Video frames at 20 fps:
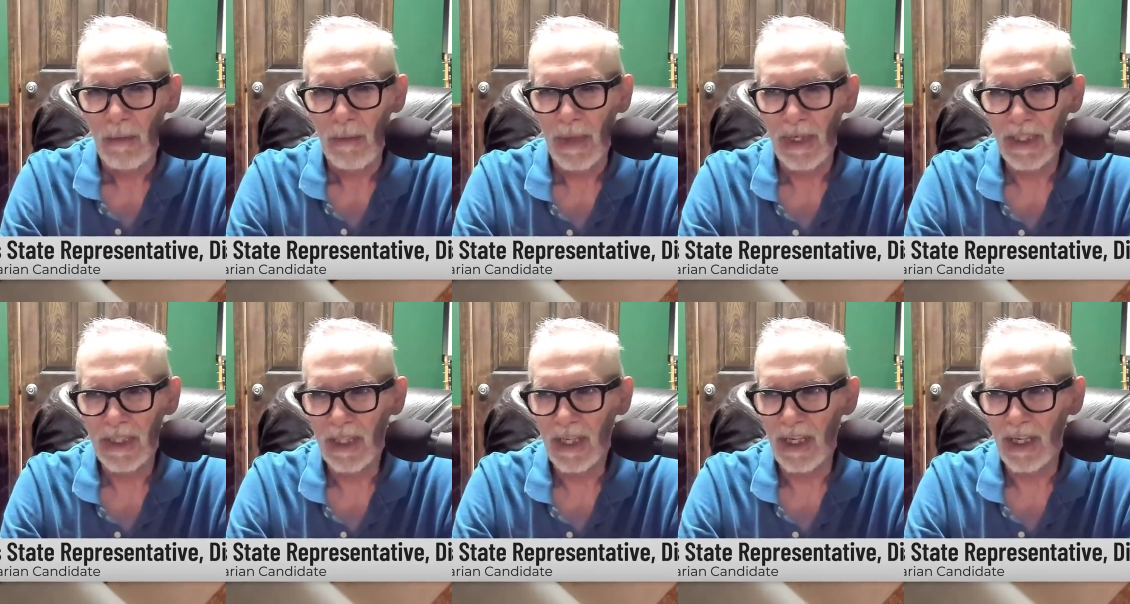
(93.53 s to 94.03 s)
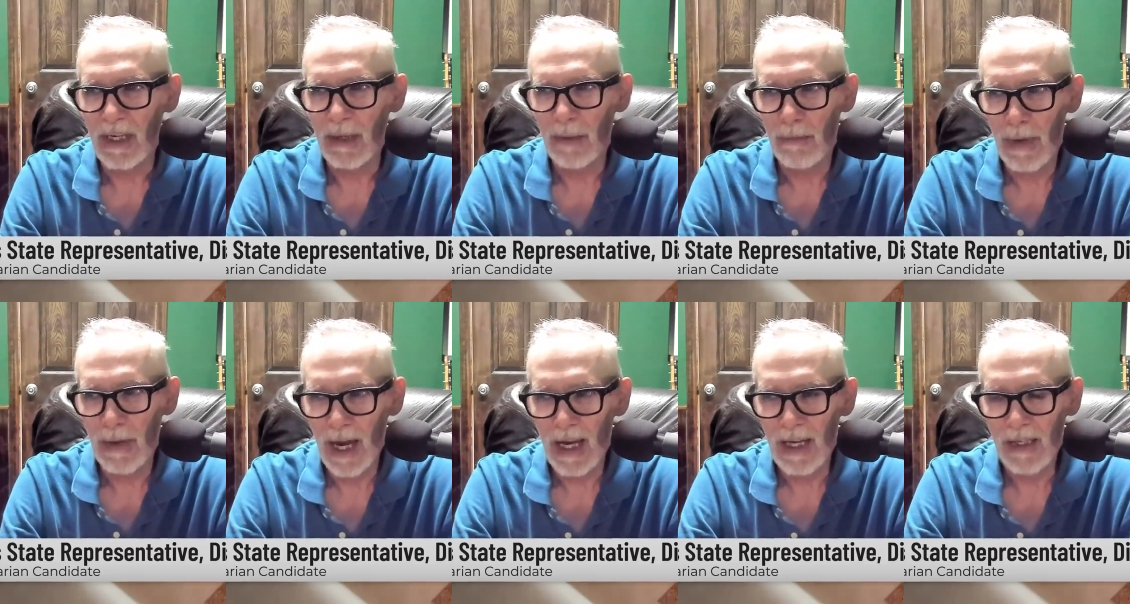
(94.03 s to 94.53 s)
But
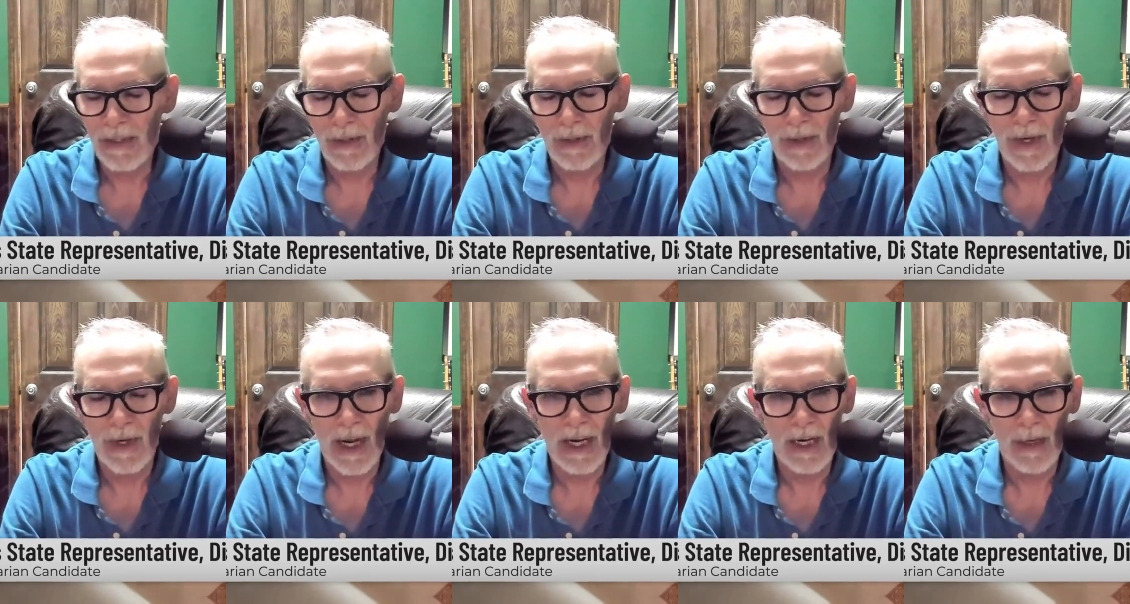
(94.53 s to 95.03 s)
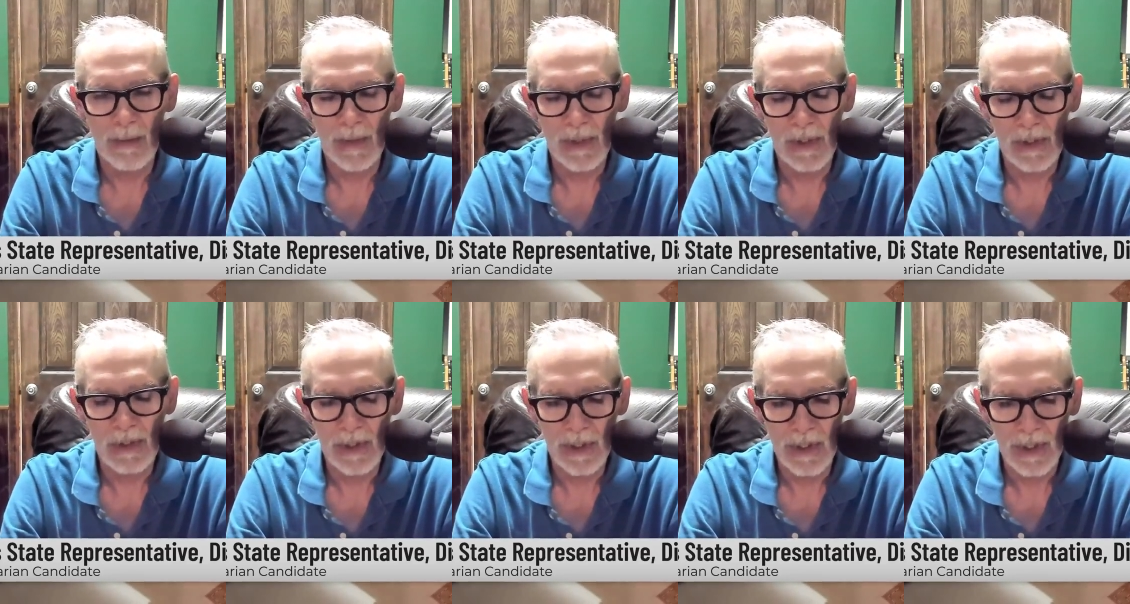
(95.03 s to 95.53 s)
it passed
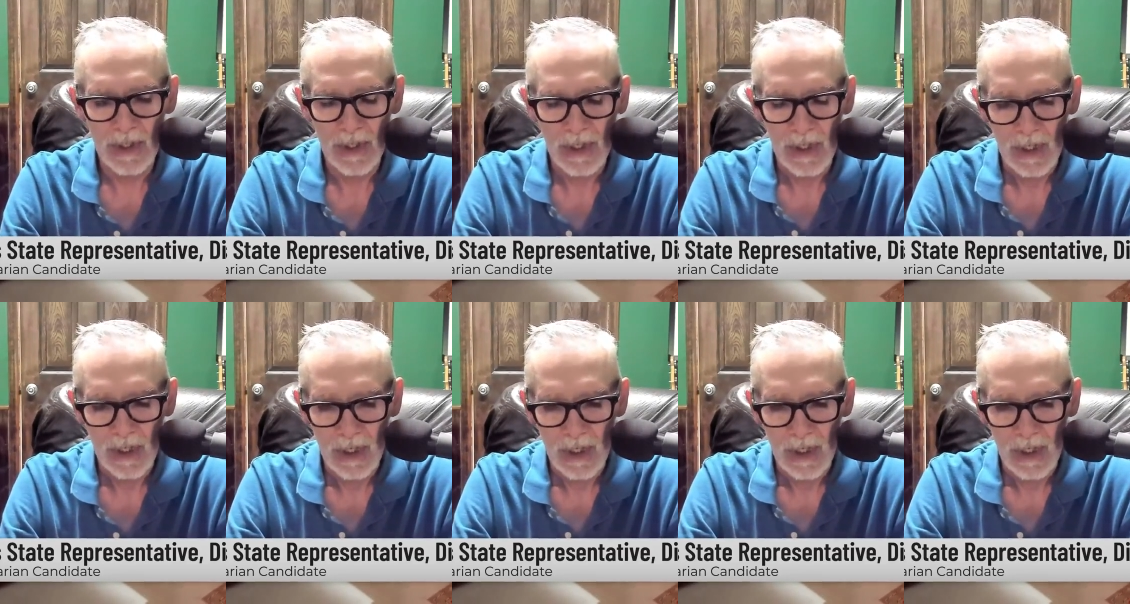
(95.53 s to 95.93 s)
unanimously.